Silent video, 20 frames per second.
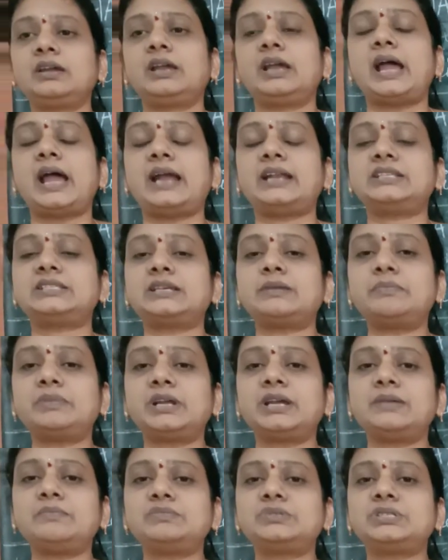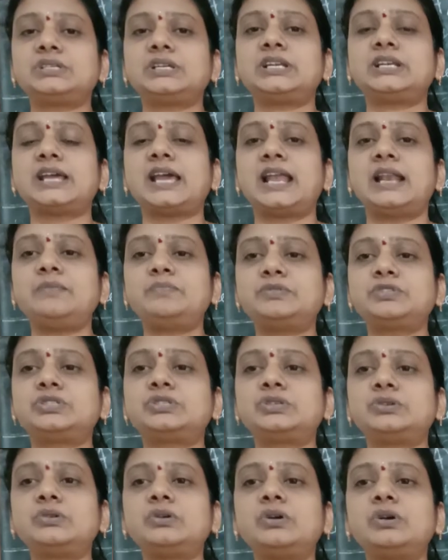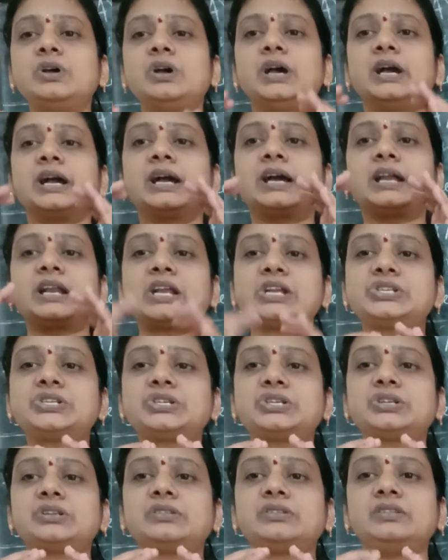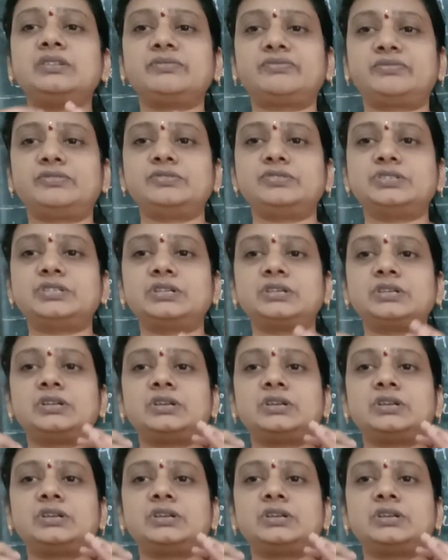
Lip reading: and sometimes it helps to crush the food,